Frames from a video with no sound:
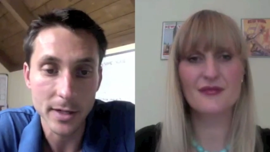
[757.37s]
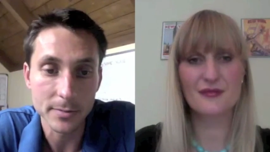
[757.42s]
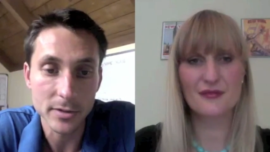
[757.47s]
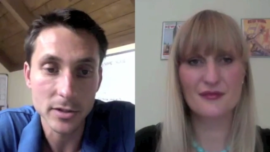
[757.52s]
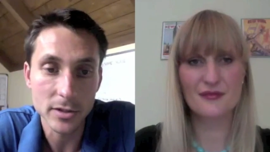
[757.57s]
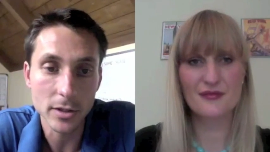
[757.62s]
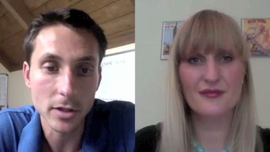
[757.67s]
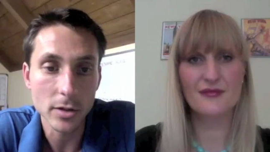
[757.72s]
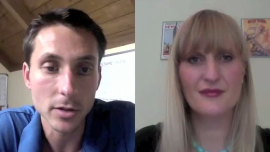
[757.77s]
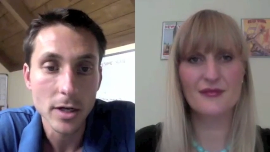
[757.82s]

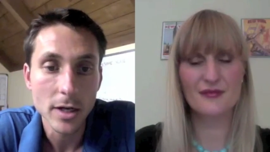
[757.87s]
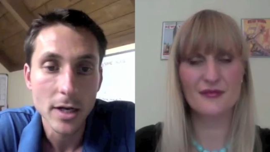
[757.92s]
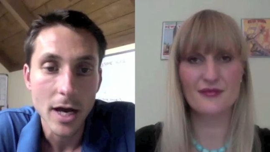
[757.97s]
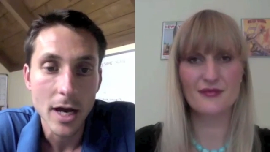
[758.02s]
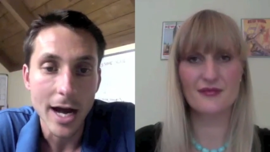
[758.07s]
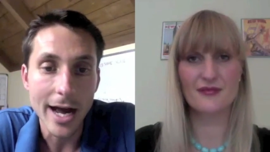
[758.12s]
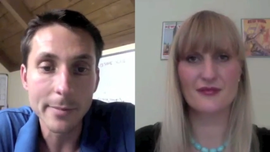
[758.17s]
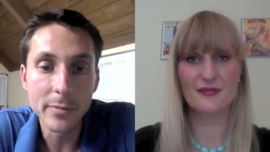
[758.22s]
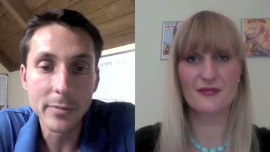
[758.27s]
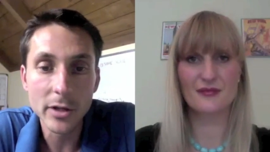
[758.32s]
Speaker 1: So
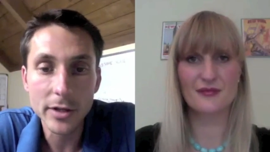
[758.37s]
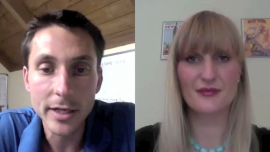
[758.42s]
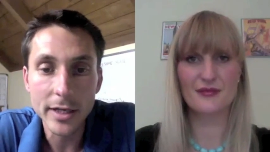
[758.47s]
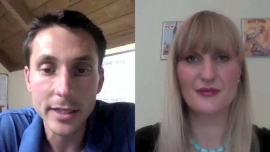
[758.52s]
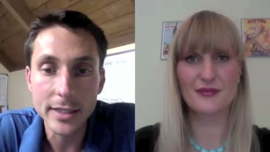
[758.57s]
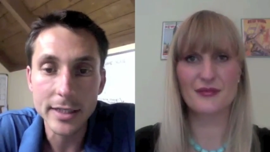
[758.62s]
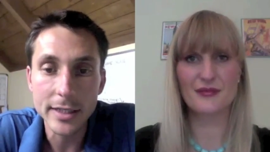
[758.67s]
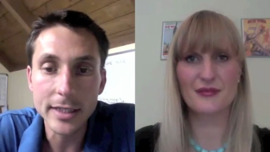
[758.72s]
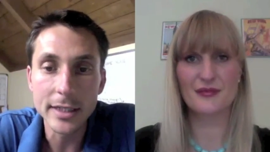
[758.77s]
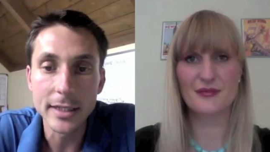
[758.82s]
I'm
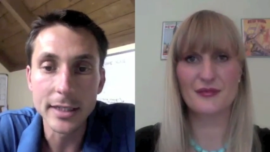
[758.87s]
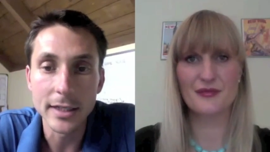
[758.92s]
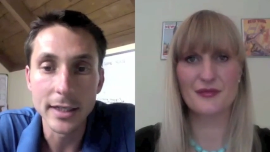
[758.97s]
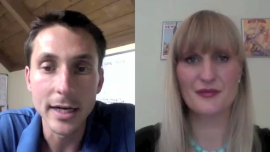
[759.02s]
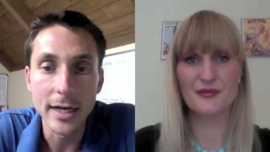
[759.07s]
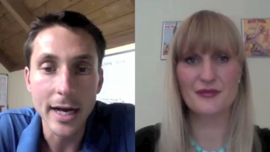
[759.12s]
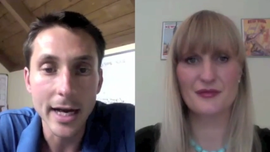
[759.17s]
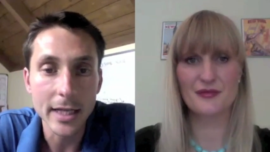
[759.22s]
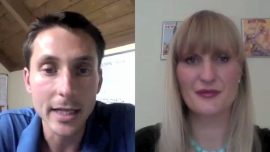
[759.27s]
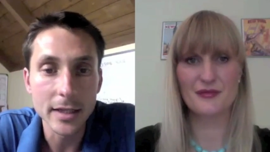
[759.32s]
looking
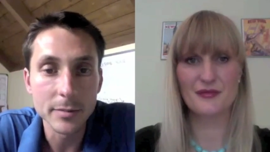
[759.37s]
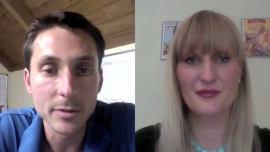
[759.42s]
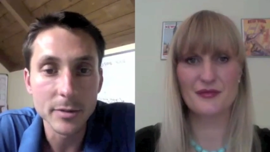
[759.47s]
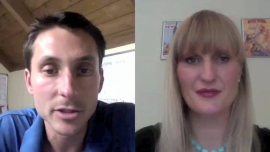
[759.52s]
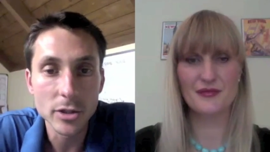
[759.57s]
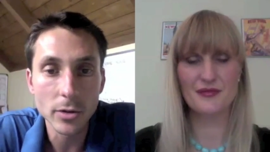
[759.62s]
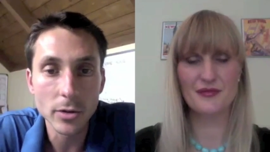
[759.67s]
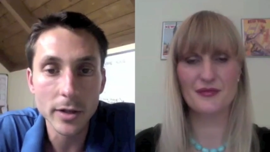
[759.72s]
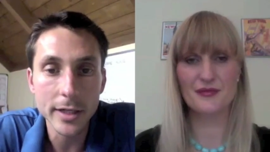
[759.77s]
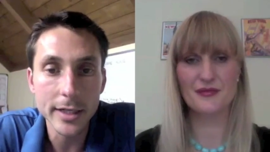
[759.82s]
here, and the
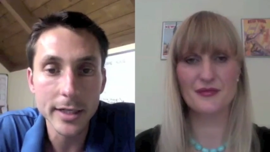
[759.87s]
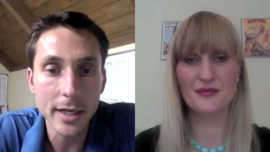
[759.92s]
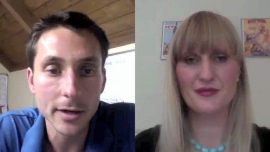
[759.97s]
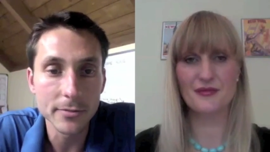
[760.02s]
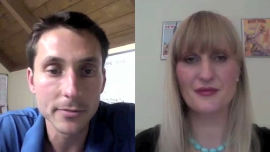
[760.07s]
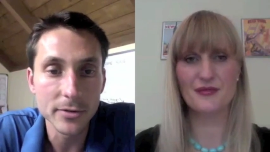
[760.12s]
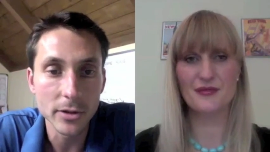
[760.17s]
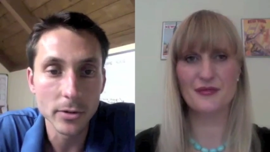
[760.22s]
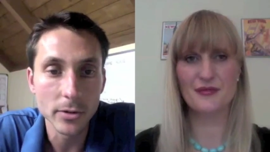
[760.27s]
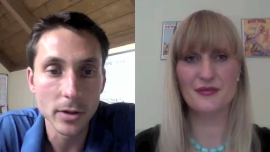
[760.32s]
majority of
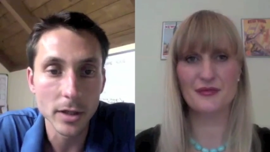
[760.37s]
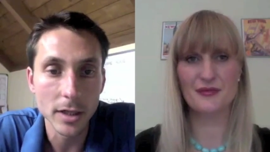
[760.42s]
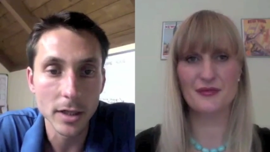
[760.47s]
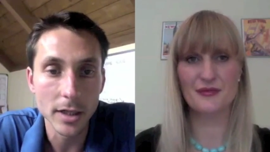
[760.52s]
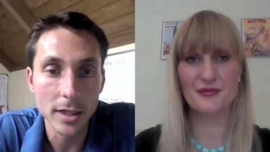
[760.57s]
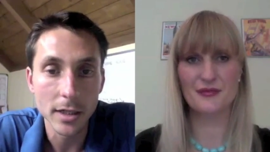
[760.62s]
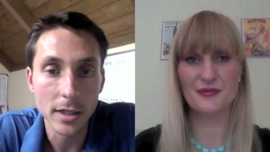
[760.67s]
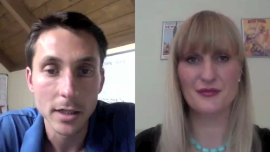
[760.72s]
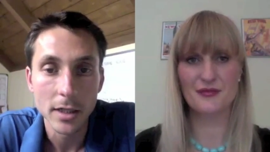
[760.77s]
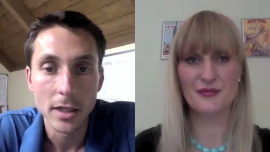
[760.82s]

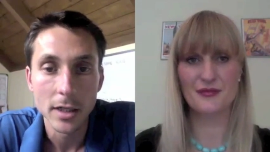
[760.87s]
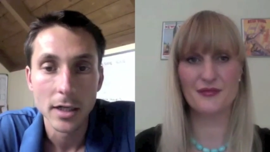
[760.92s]
your